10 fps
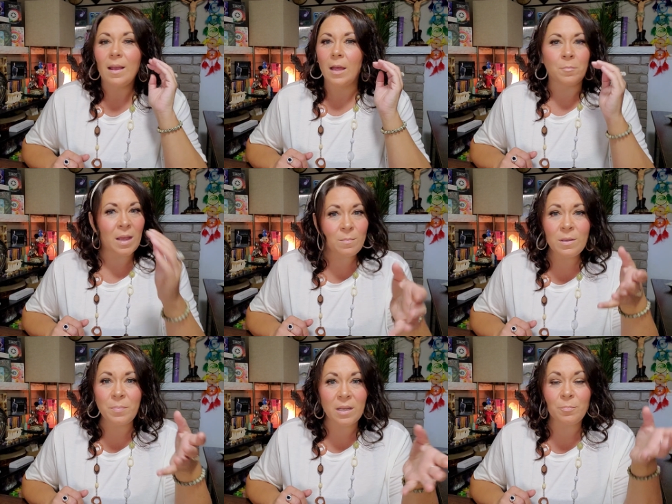And maybe
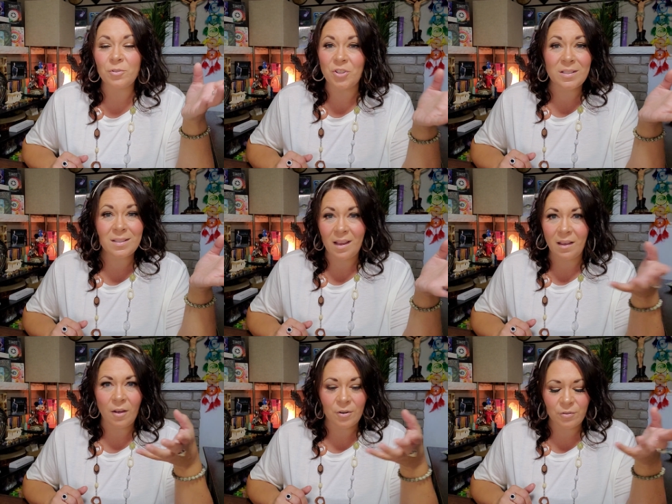people just
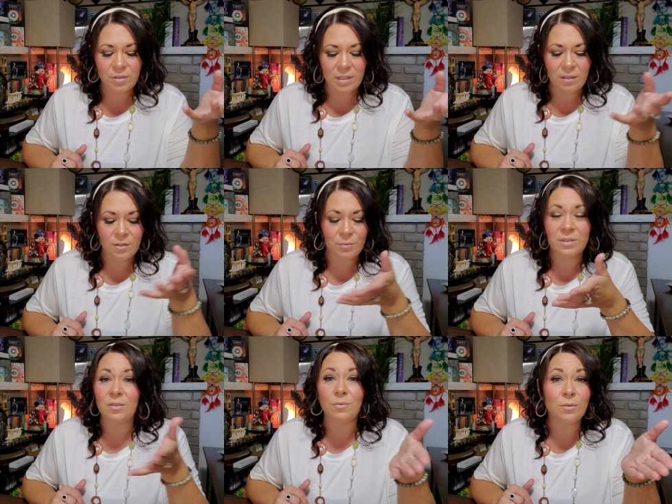can't understand you.
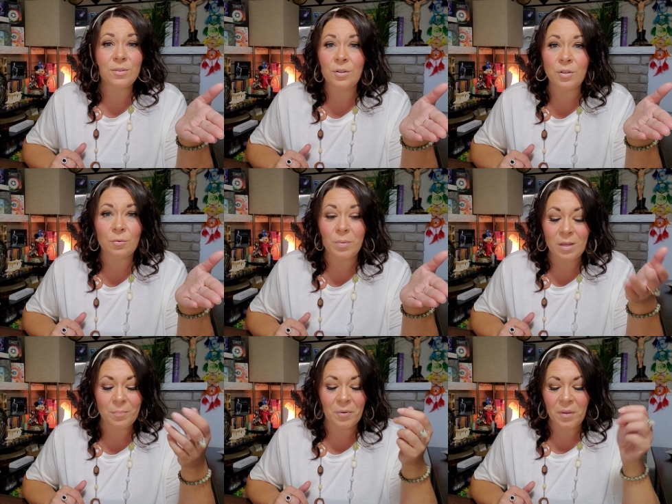And so those aren't your
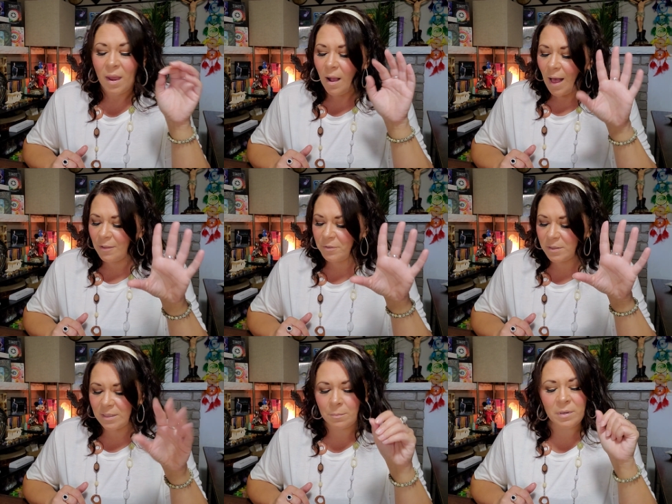people. I feel
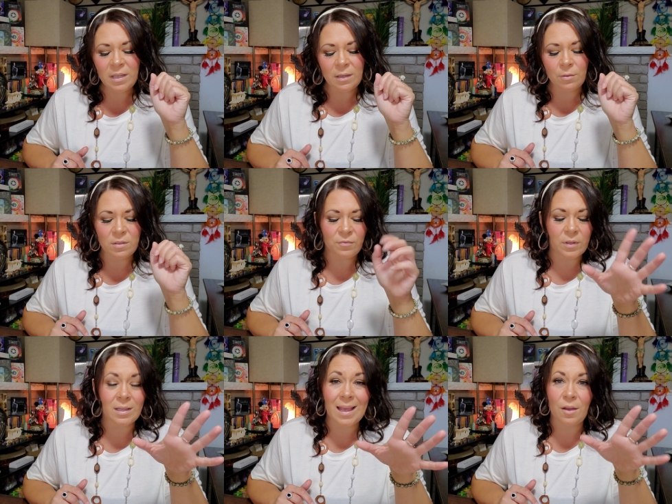somebody here is feeling